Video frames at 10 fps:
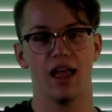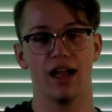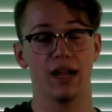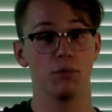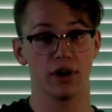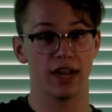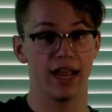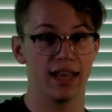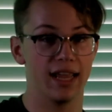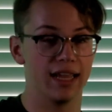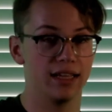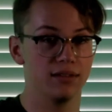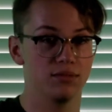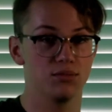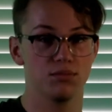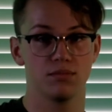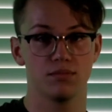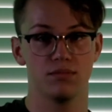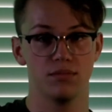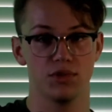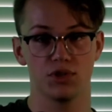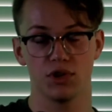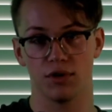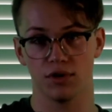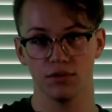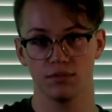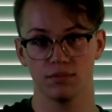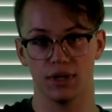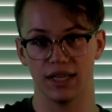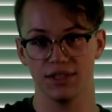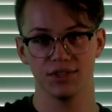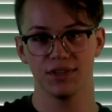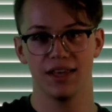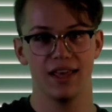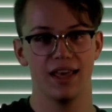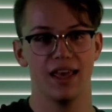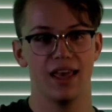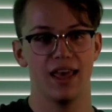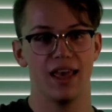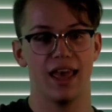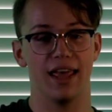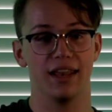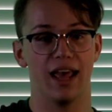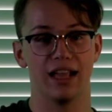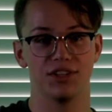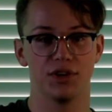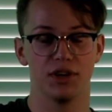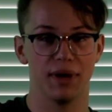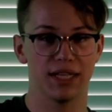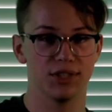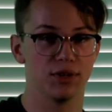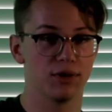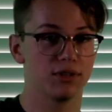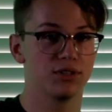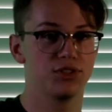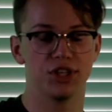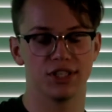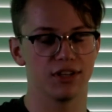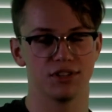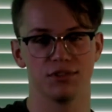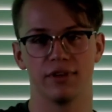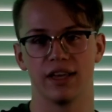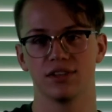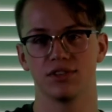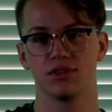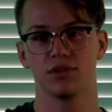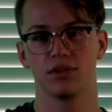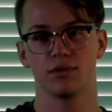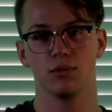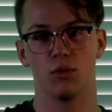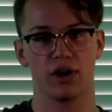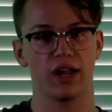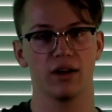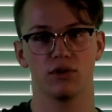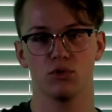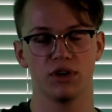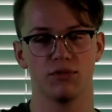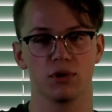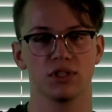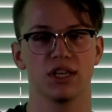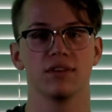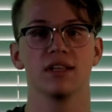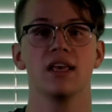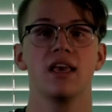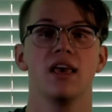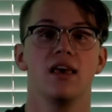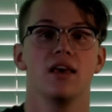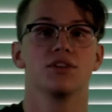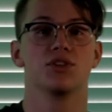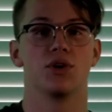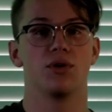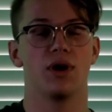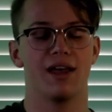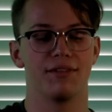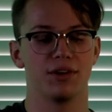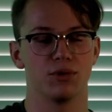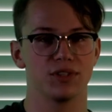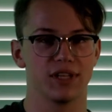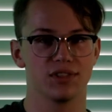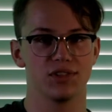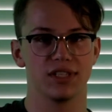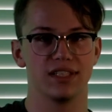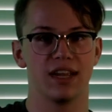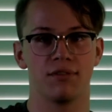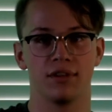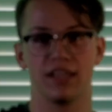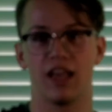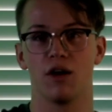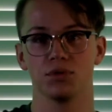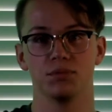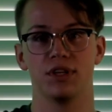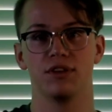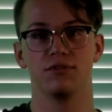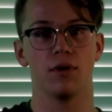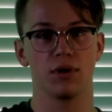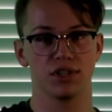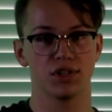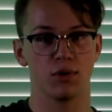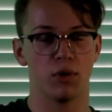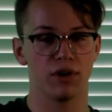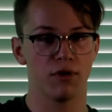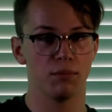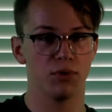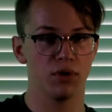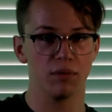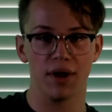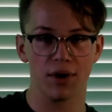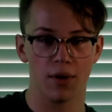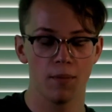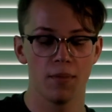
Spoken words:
I work at a server place, and as you can imagine, there are shit tons of fans working 24/7. So having noise cancelling definitely helps me focus on whatever I'm doing better.